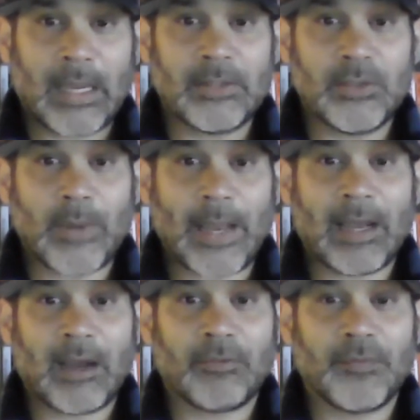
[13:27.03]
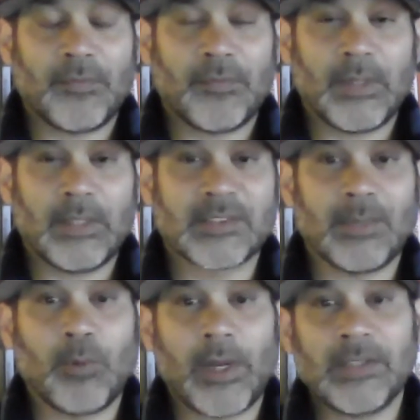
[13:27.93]
you have, in
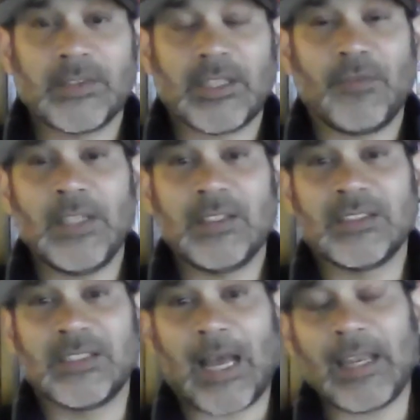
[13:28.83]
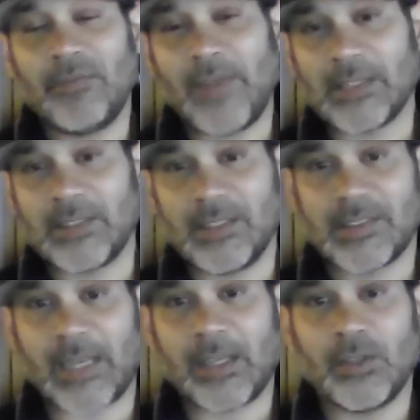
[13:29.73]
some ways, if he's not advancing to
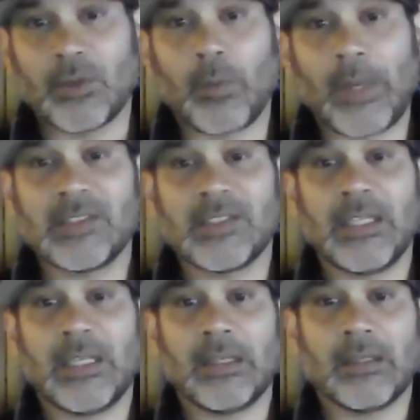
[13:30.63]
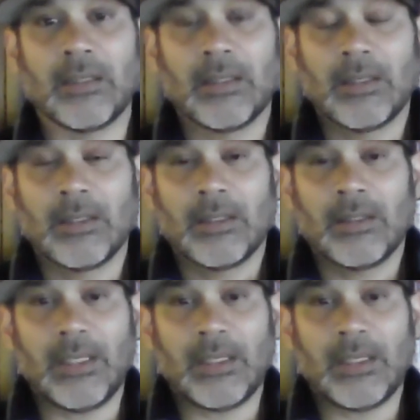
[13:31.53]
second, you're wasting the